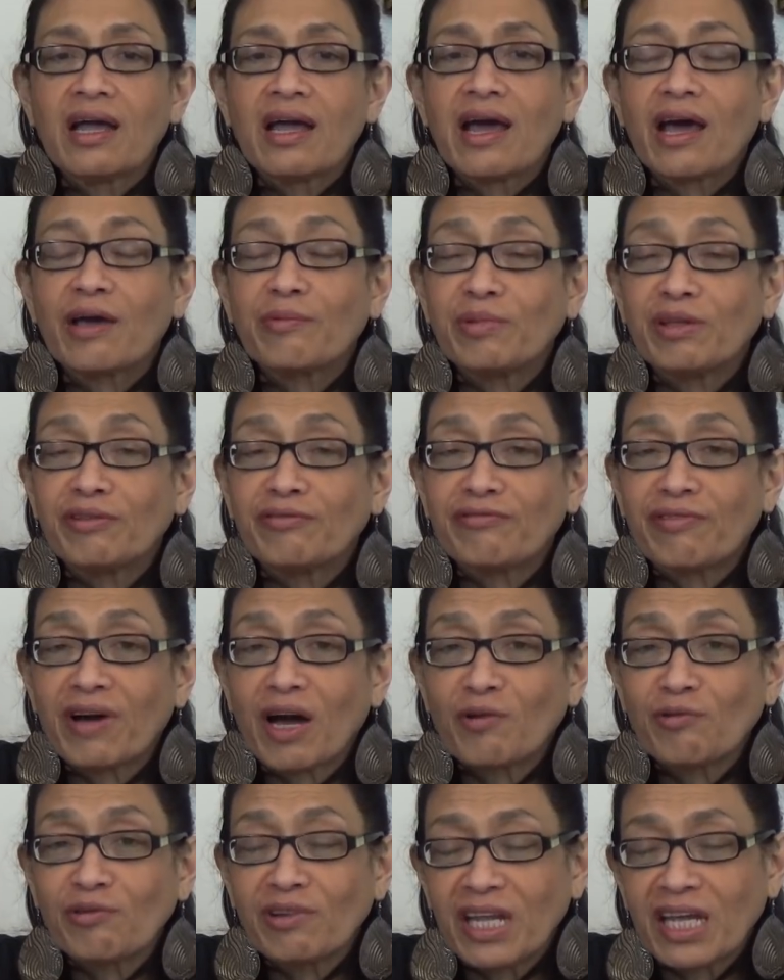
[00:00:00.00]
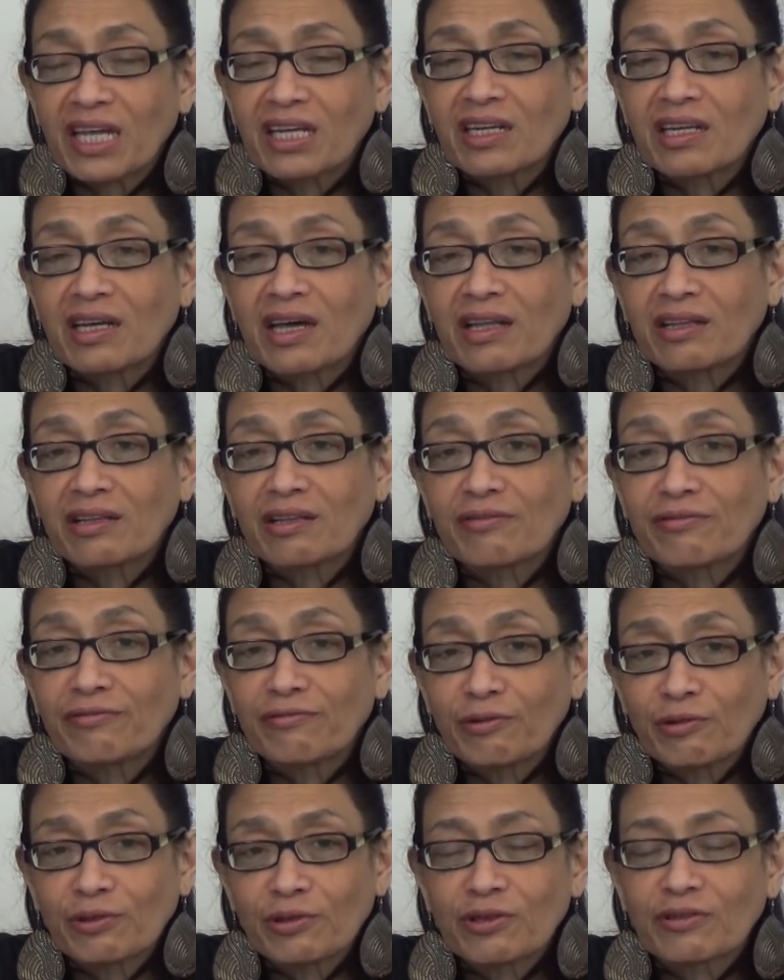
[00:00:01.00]
had been found dead at the
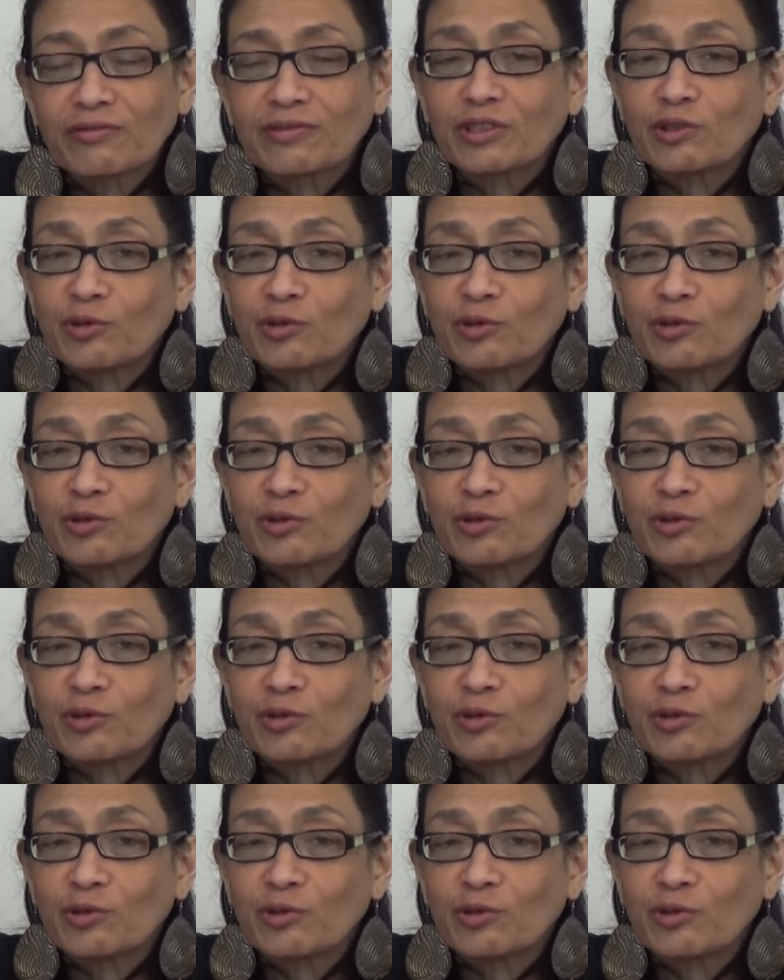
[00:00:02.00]
foot of a